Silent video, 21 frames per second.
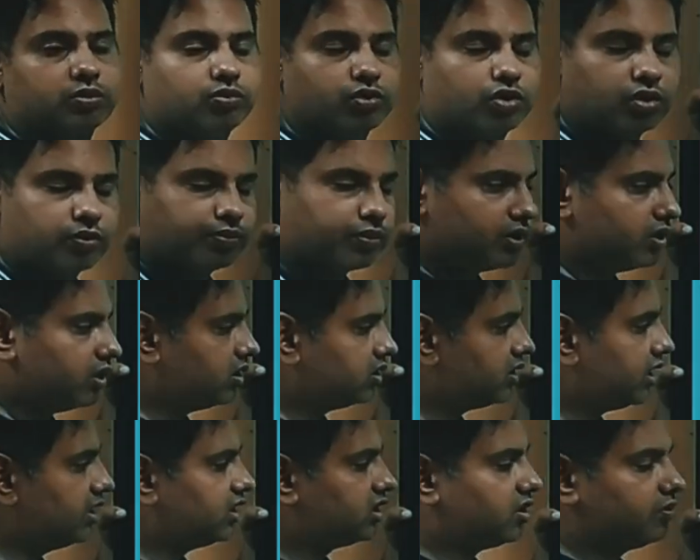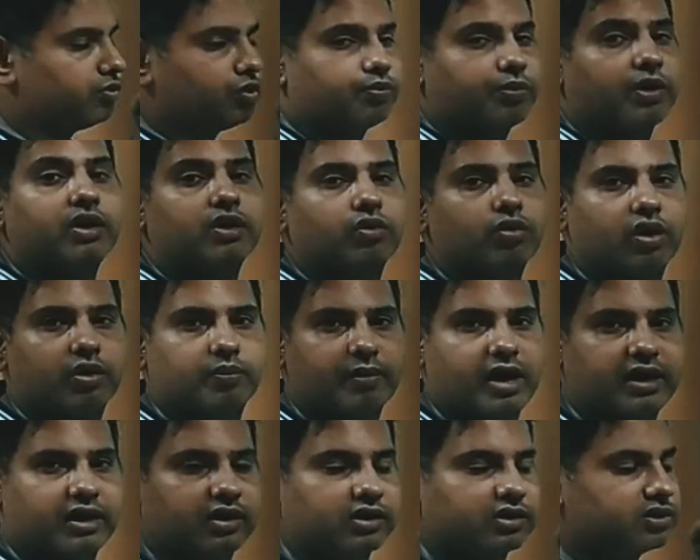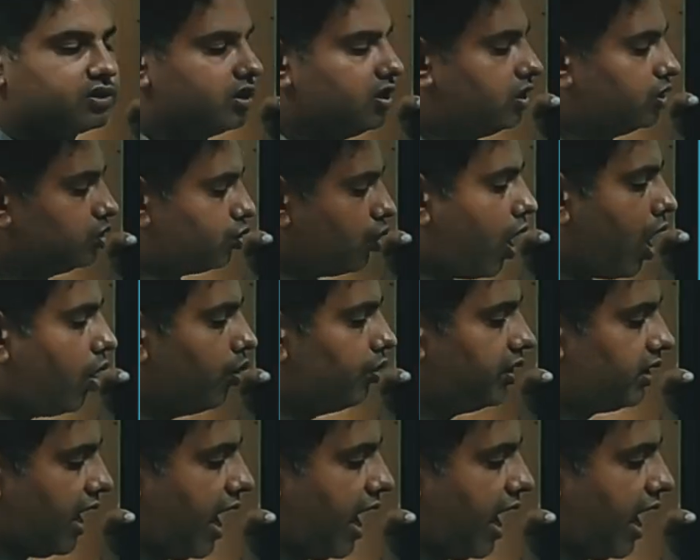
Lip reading: more sensitive to particular matters. So how it